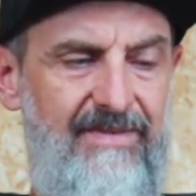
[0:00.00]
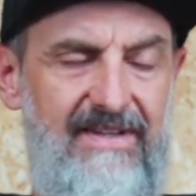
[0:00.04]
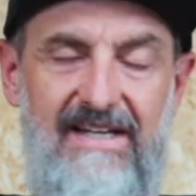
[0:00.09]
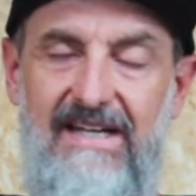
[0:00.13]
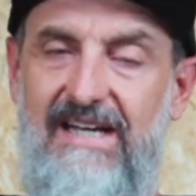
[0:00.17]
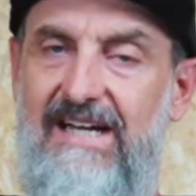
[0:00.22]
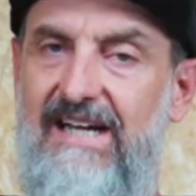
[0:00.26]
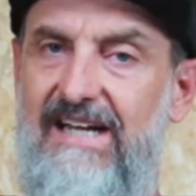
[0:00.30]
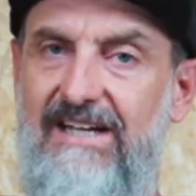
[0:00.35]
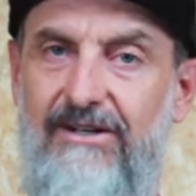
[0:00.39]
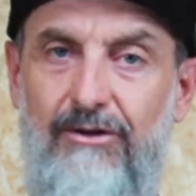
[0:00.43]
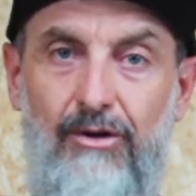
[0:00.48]

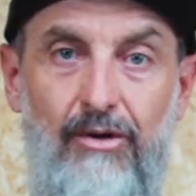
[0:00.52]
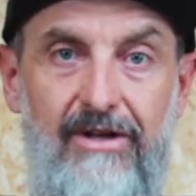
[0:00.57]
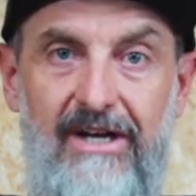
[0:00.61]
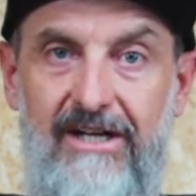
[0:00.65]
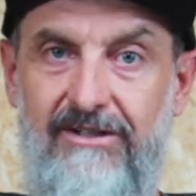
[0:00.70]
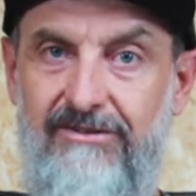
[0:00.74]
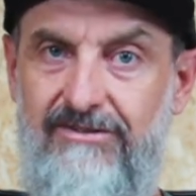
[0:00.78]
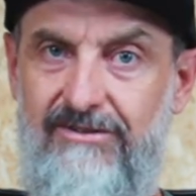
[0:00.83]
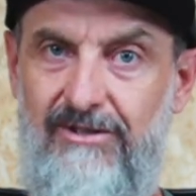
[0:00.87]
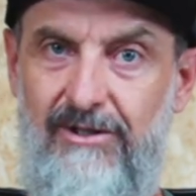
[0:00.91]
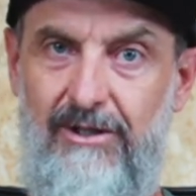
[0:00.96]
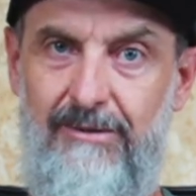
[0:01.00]
And all
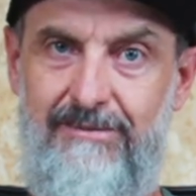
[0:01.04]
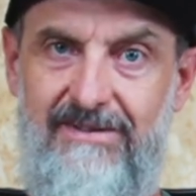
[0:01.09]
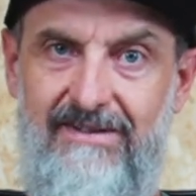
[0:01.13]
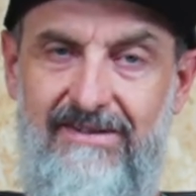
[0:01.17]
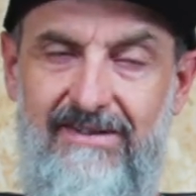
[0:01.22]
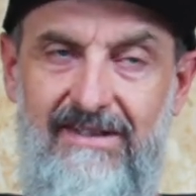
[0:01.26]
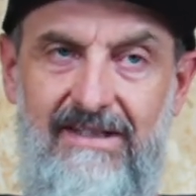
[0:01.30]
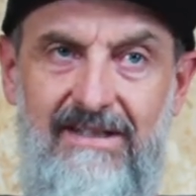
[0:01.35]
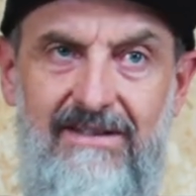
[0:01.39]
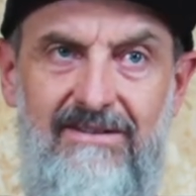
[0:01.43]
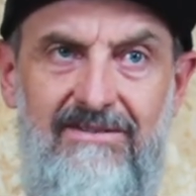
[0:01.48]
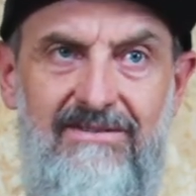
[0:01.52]
those types of
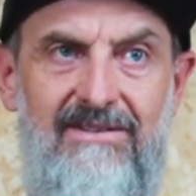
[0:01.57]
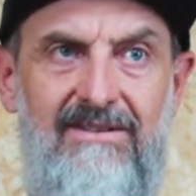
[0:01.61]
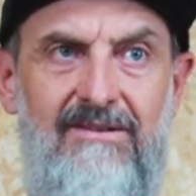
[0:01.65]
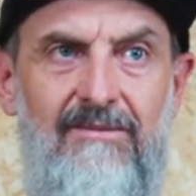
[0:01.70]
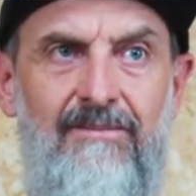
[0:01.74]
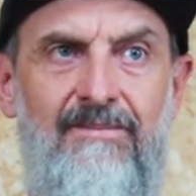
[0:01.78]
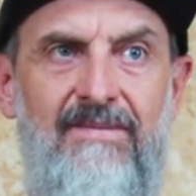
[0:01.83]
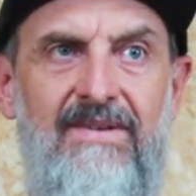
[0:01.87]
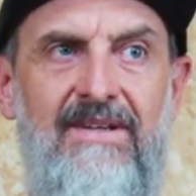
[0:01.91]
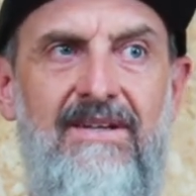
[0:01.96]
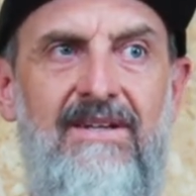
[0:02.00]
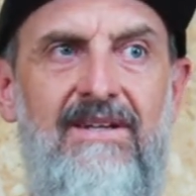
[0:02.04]
things.
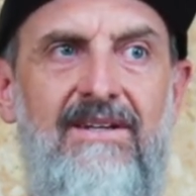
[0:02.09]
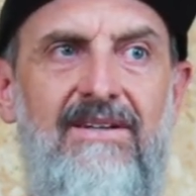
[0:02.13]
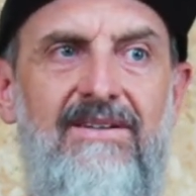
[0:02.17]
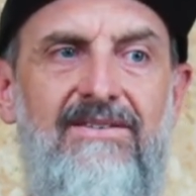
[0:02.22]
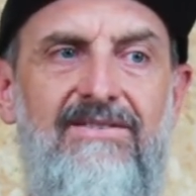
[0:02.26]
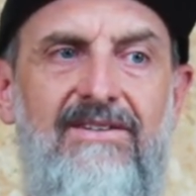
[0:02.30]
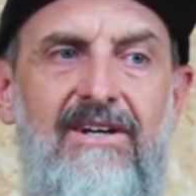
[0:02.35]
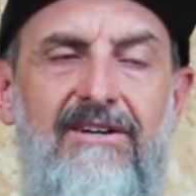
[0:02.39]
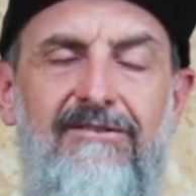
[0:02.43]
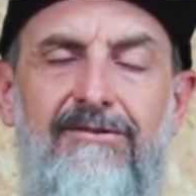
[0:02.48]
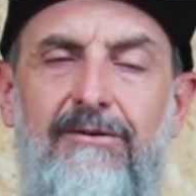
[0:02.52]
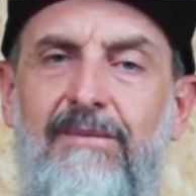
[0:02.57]
And
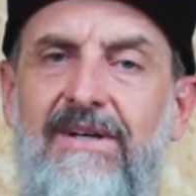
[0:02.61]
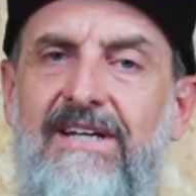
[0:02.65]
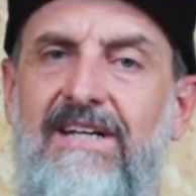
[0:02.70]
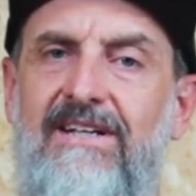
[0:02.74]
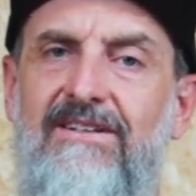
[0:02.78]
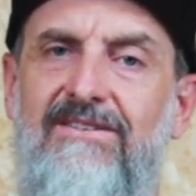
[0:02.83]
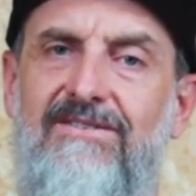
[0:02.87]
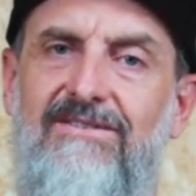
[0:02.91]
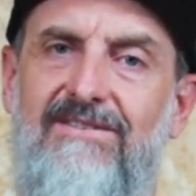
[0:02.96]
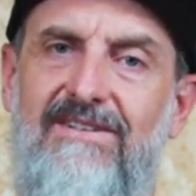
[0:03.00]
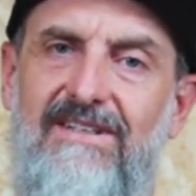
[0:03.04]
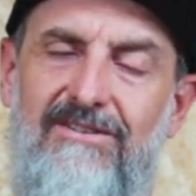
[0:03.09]
so for me,
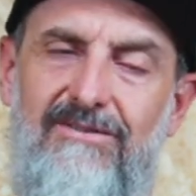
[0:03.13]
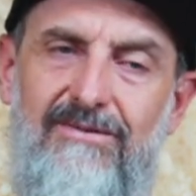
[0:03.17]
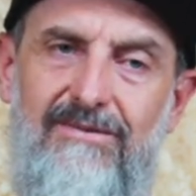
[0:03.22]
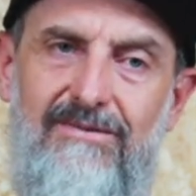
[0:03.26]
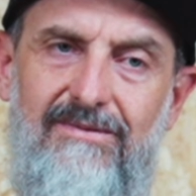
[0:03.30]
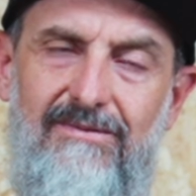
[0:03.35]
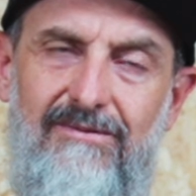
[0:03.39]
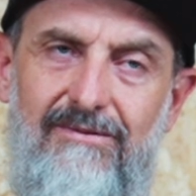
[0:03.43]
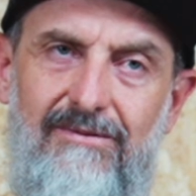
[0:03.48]
it's